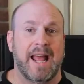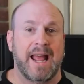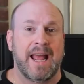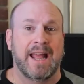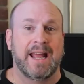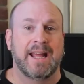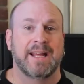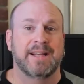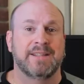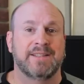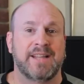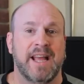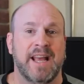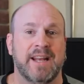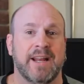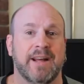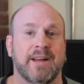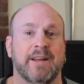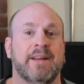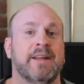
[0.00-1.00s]
a
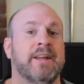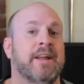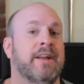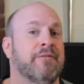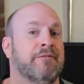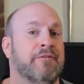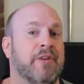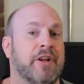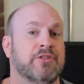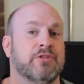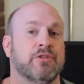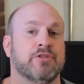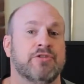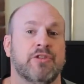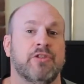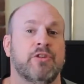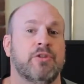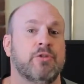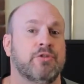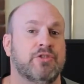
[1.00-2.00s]
data. Features
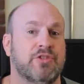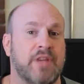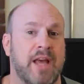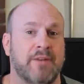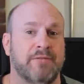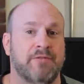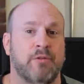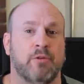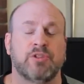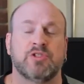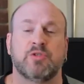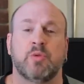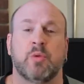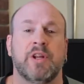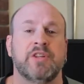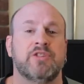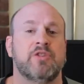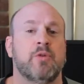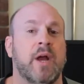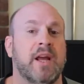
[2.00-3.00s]
the new SandForce
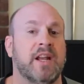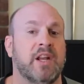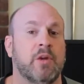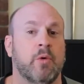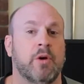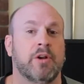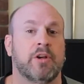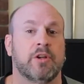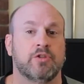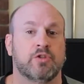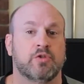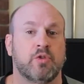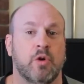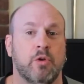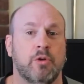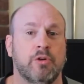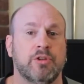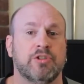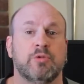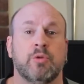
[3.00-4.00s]
2281 controller,